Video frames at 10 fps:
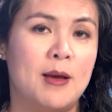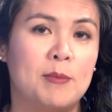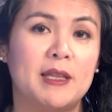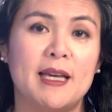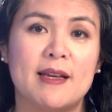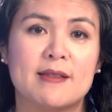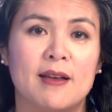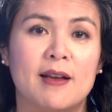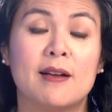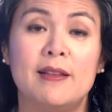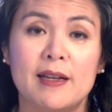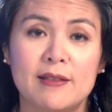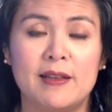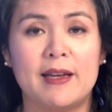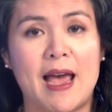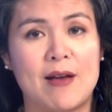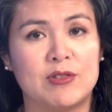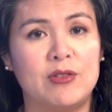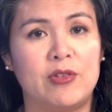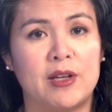Please click the link
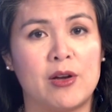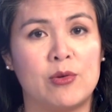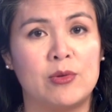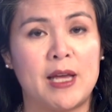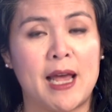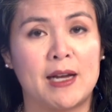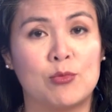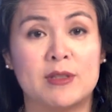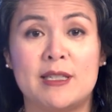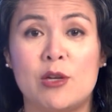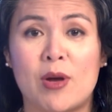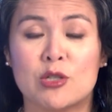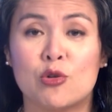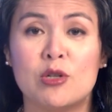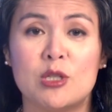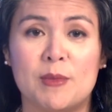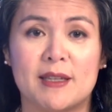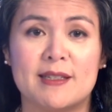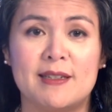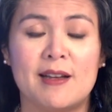after the video, and we'll see you at
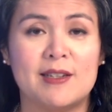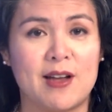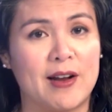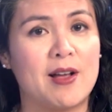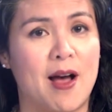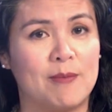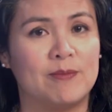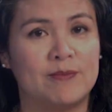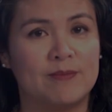churchmilitant.com.